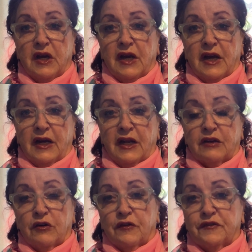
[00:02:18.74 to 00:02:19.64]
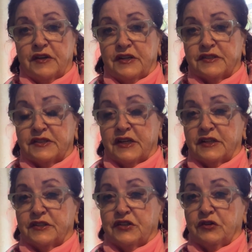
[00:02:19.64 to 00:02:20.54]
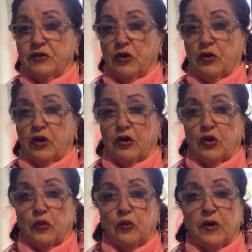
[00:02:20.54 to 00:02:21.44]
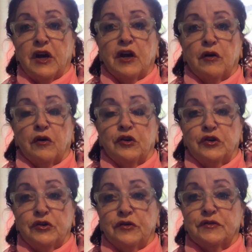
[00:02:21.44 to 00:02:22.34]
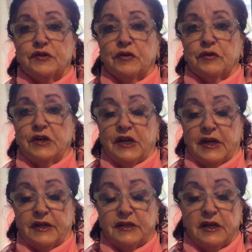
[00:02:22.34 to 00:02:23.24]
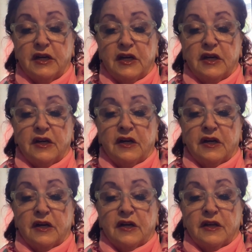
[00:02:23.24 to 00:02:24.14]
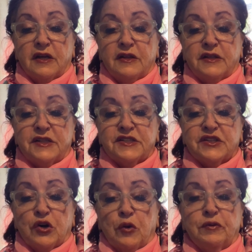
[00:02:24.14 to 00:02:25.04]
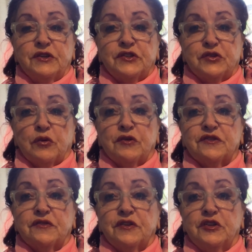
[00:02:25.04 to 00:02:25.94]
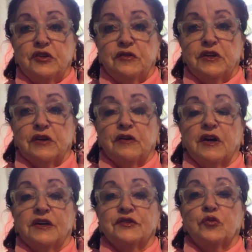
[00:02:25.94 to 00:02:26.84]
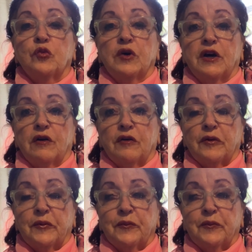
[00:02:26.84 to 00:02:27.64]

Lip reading: and let go of things that you no longer wear or use or need. This opens doors for the new year as well.